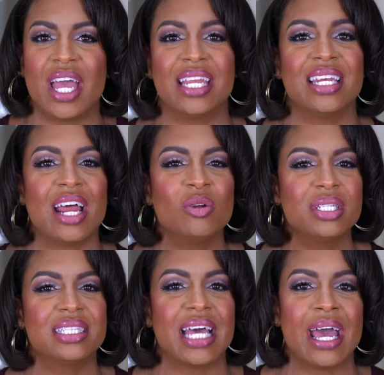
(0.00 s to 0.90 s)
And not
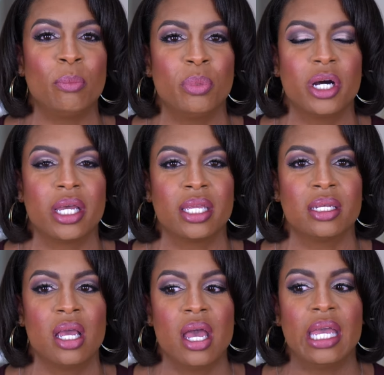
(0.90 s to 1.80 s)
only that, but
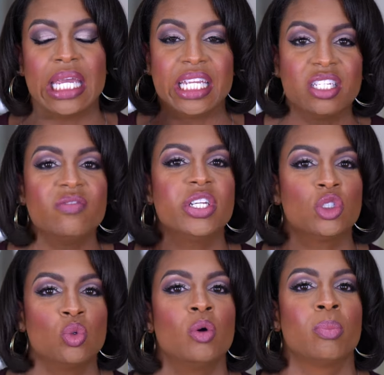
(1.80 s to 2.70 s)

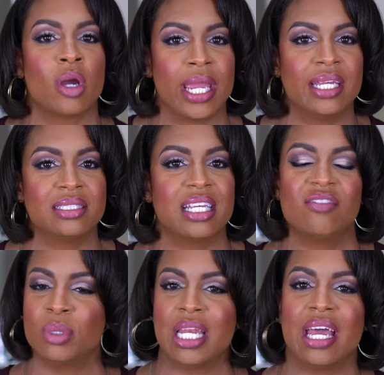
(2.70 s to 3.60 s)
individual brands
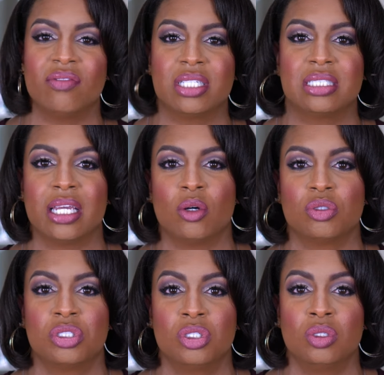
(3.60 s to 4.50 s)
have been having
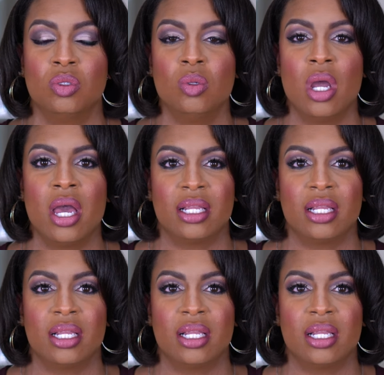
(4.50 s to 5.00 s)
sales too.